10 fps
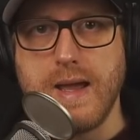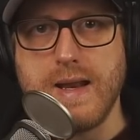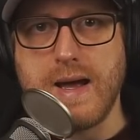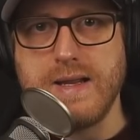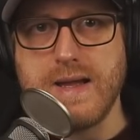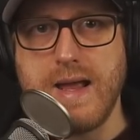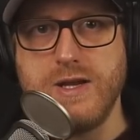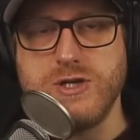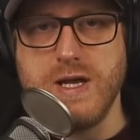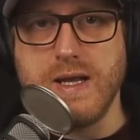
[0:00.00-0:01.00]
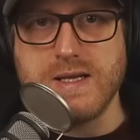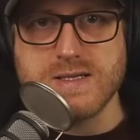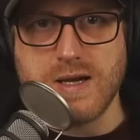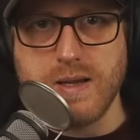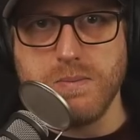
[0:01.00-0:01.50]
in added energy and
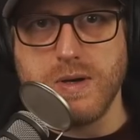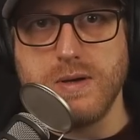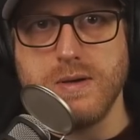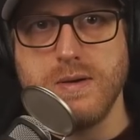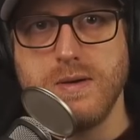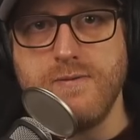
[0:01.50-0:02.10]
excitement.